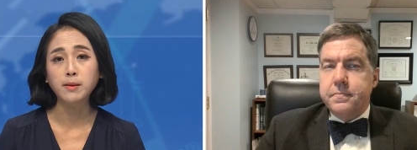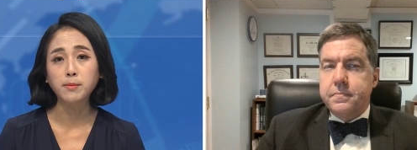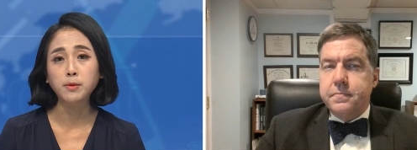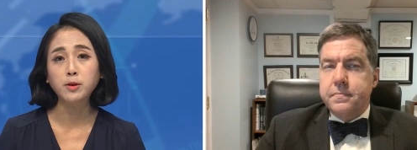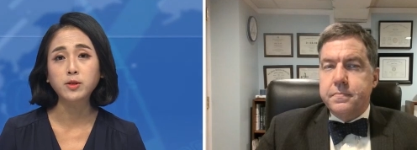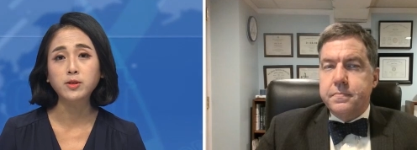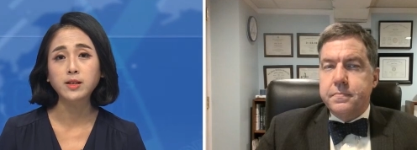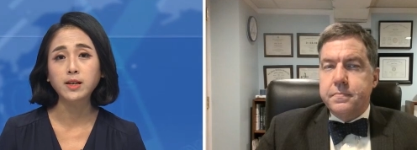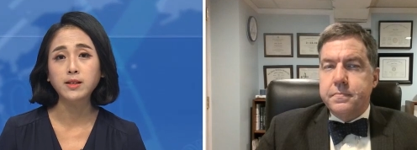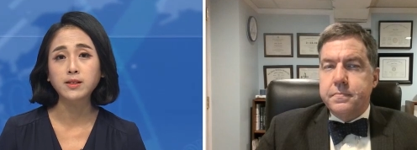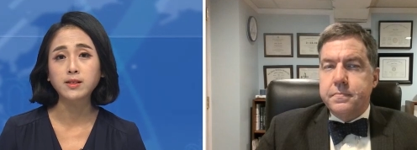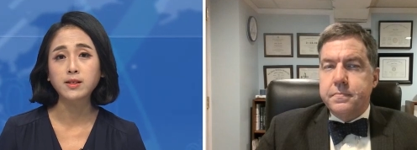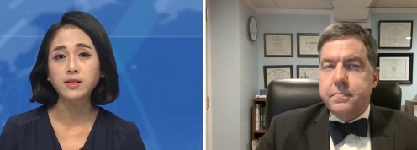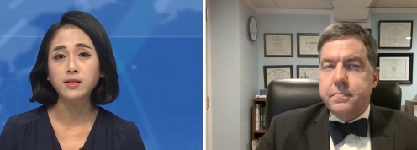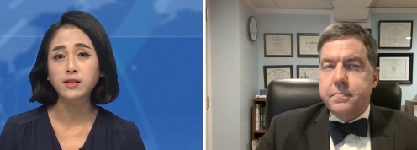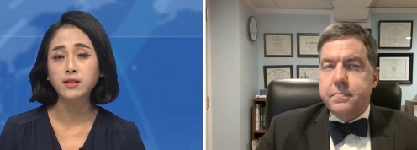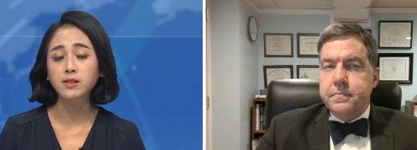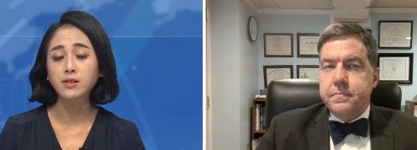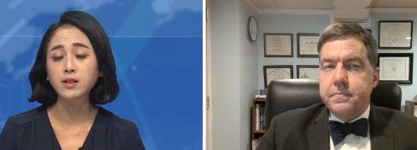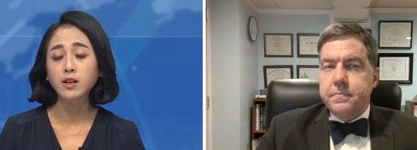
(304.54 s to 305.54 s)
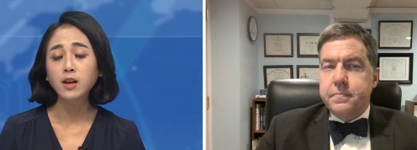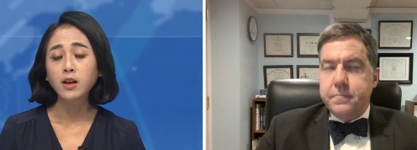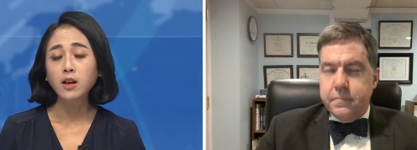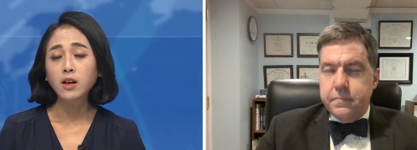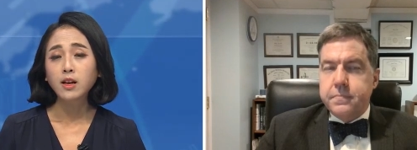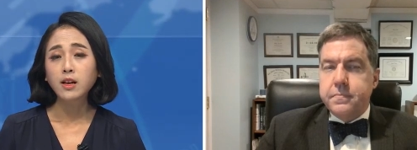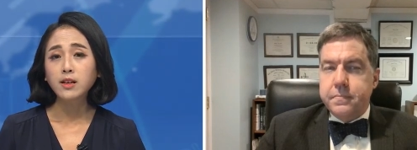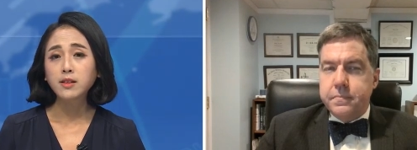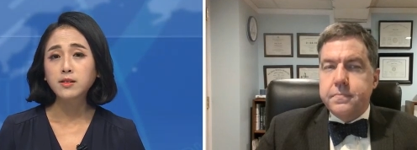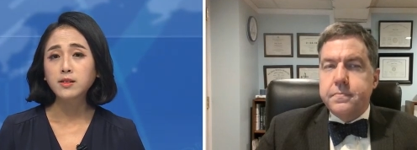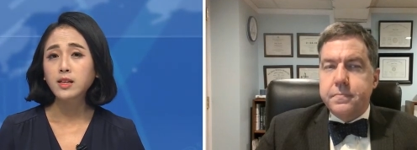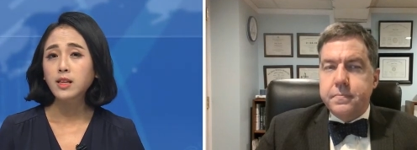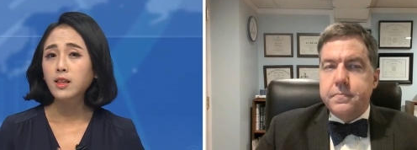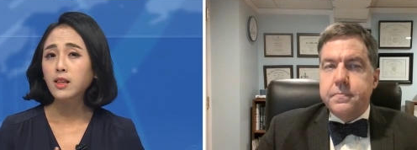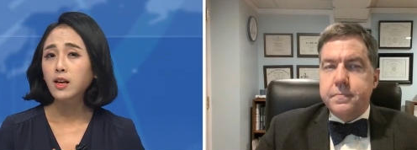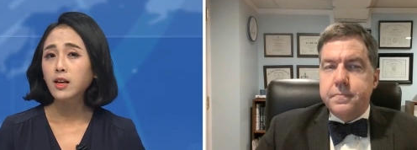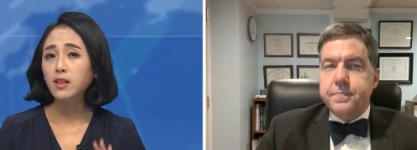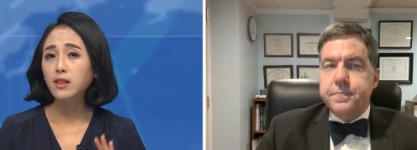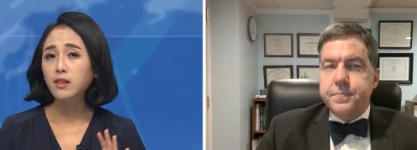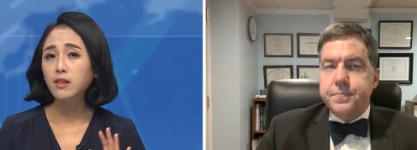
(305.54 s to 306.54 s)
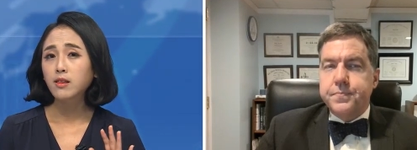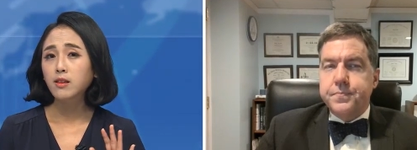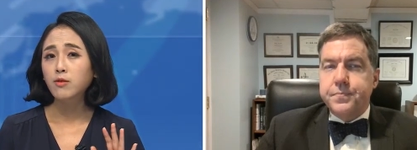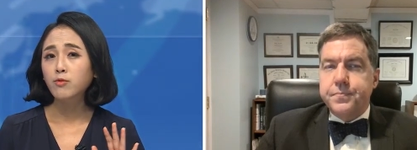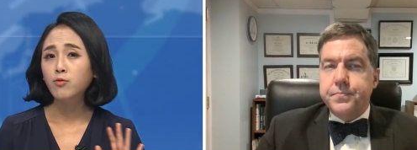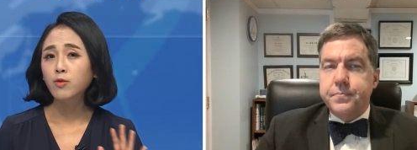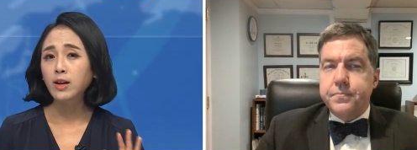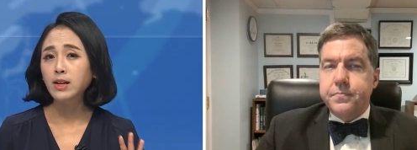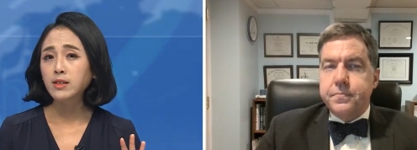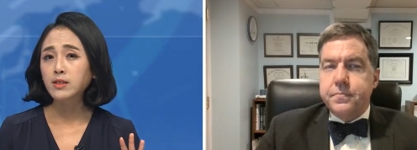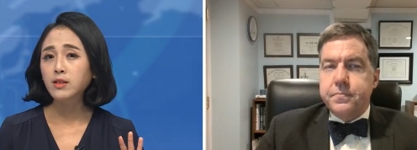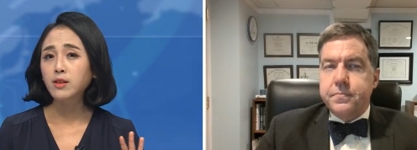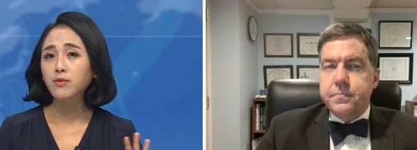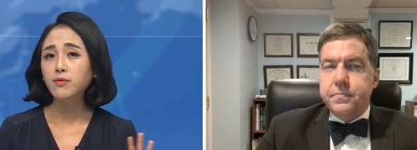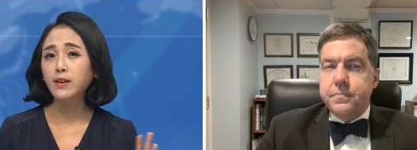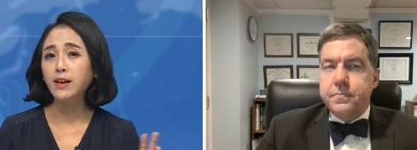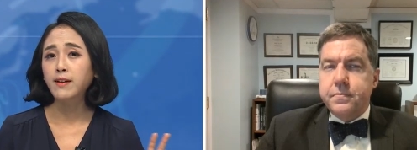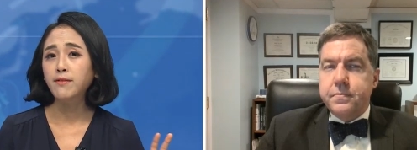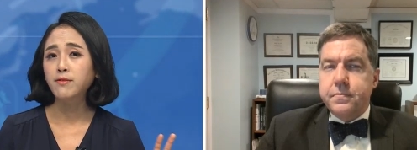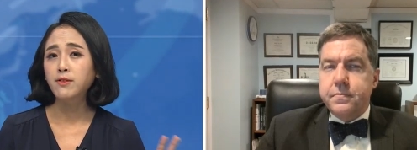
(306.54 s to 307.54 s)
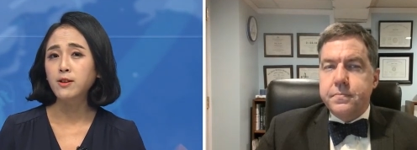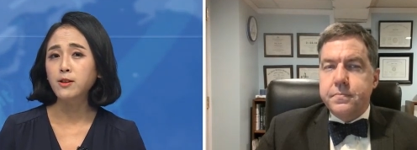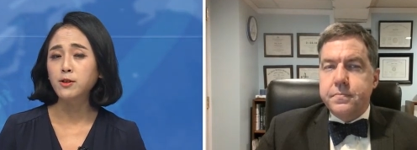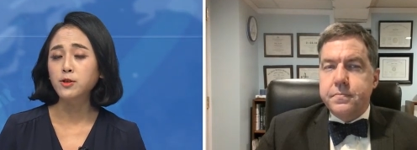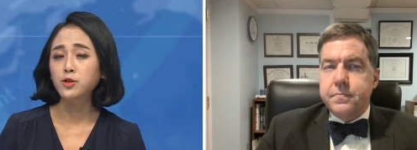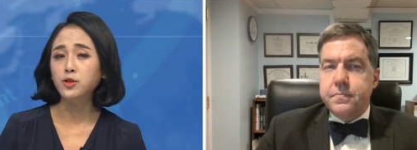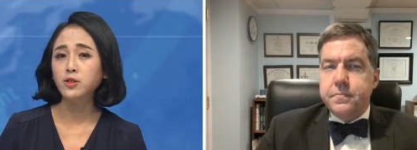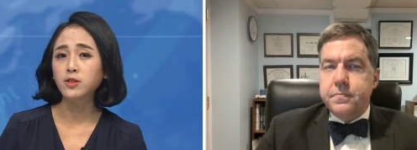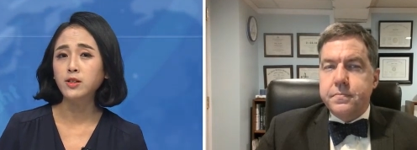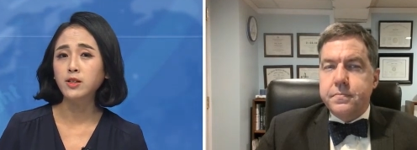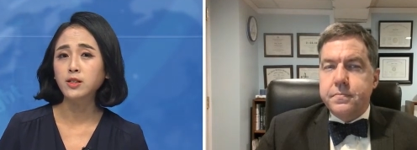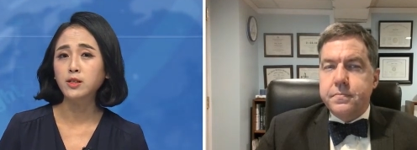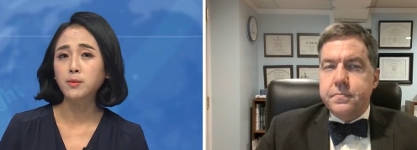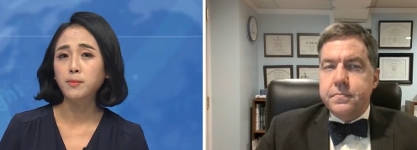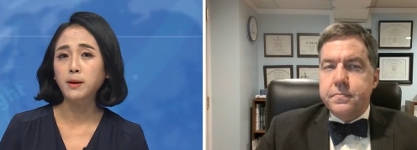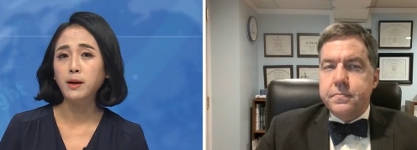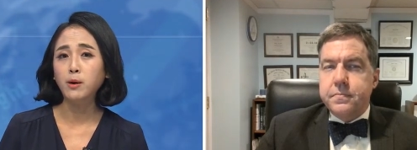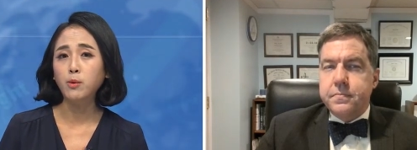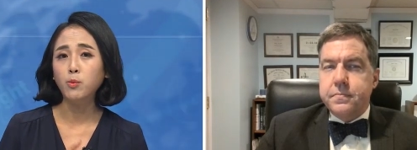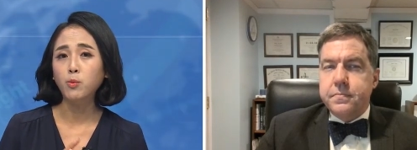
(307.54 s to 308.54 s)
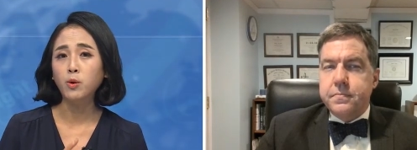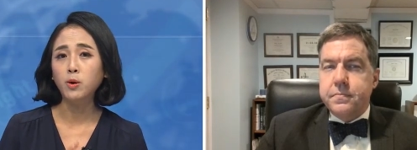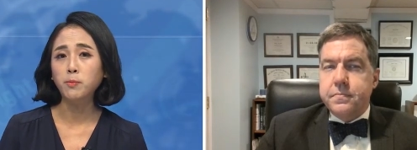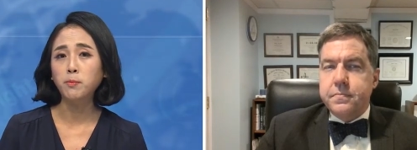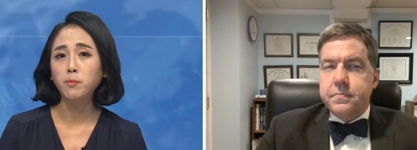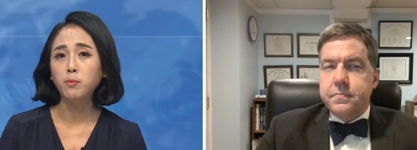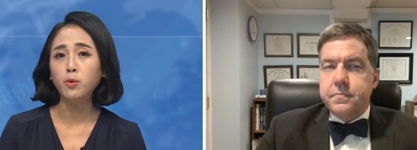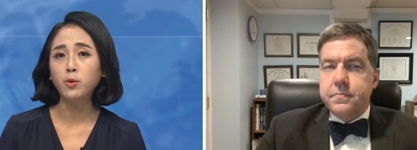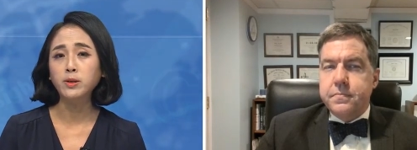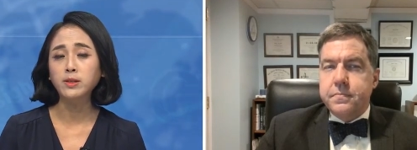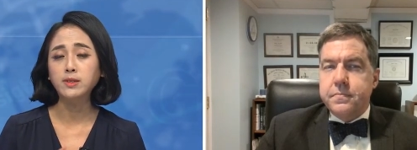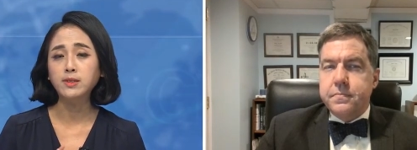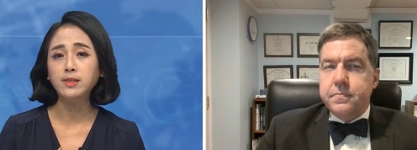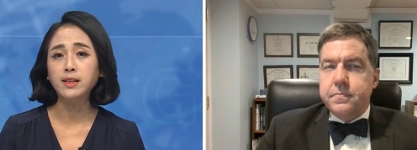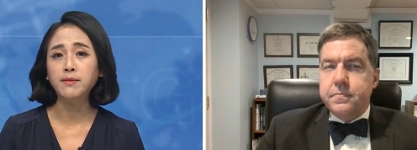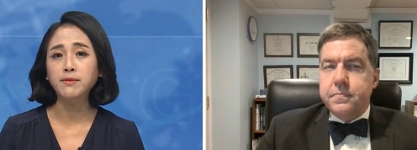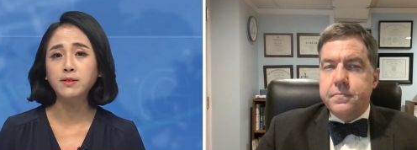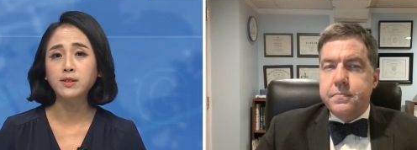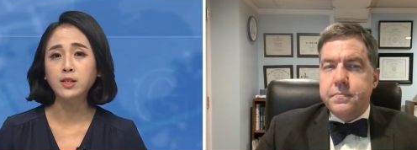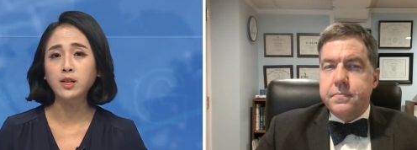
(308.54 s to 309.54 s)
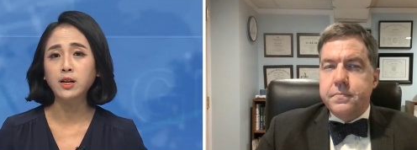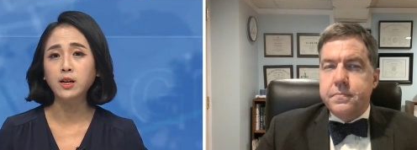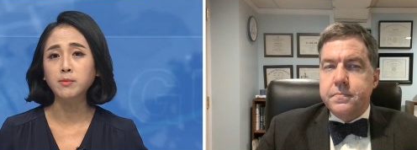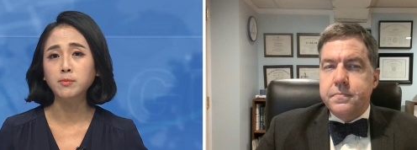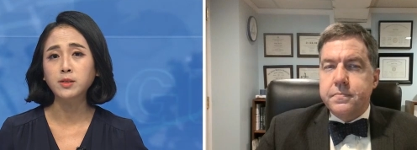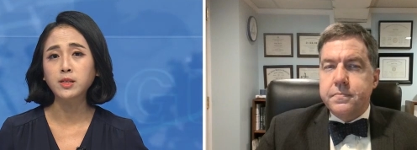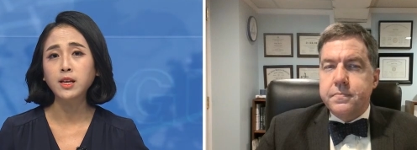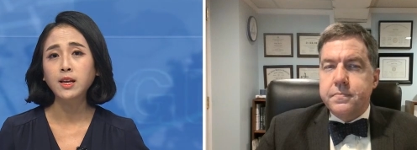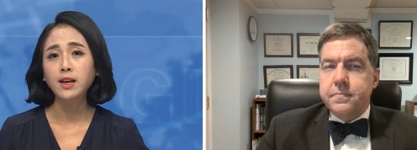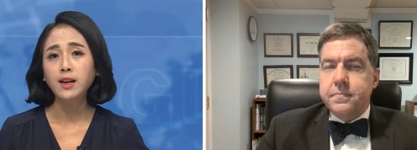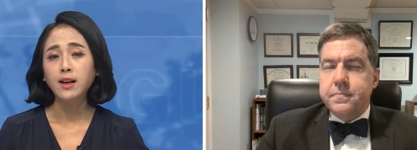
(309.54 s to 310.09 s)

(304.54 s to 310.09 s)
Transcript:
Speaker 1: mutated, and it said that the rate of evolution is about 1.7 times